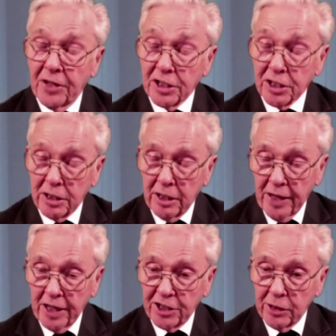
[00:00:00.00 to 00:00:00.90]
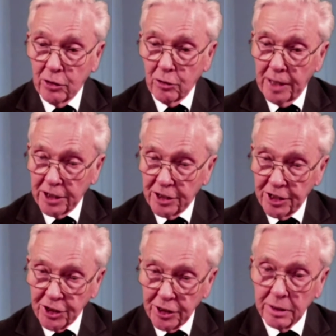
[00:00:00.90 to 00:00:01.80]
firstly their general
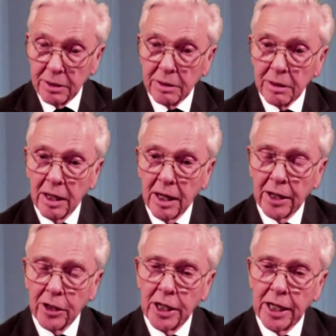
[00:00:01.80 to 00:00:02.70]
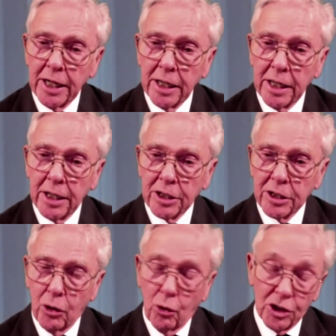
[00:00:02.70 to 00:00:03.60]
practitioner, and he
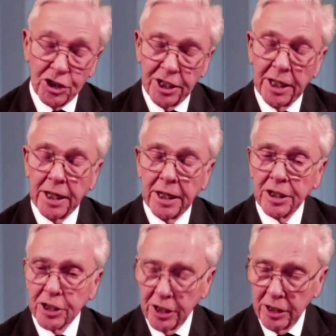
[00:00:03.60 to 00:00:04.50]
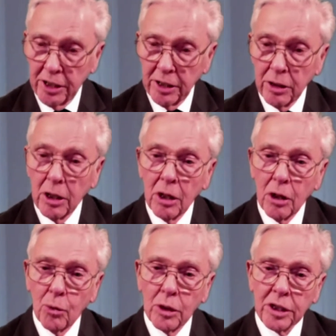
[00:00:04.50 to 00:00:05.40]
or she in turn
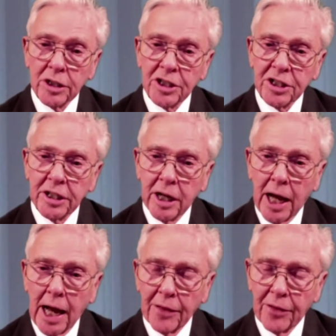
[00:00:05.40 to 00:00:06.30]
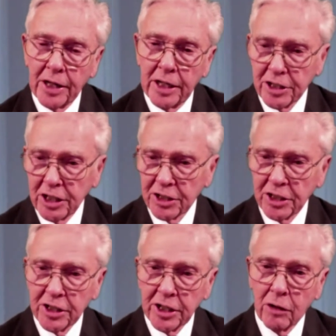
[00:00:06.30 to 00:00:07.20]
would consider the
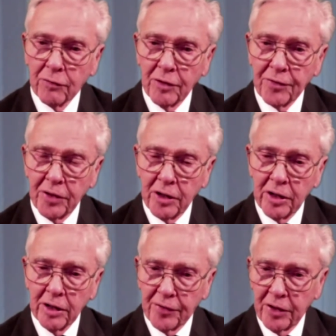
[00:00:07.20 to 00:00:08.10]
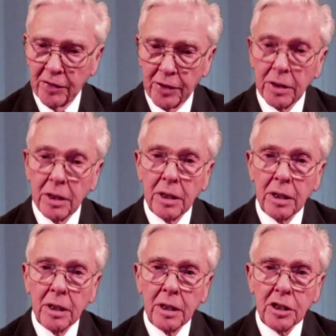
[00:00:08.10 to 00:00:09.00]
necessity of referring further
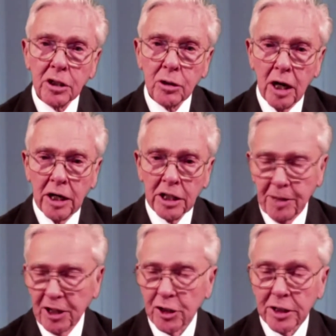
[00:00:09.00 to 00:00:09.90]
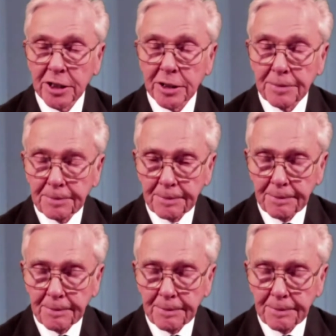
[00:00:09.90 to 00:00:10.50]
to a specialist.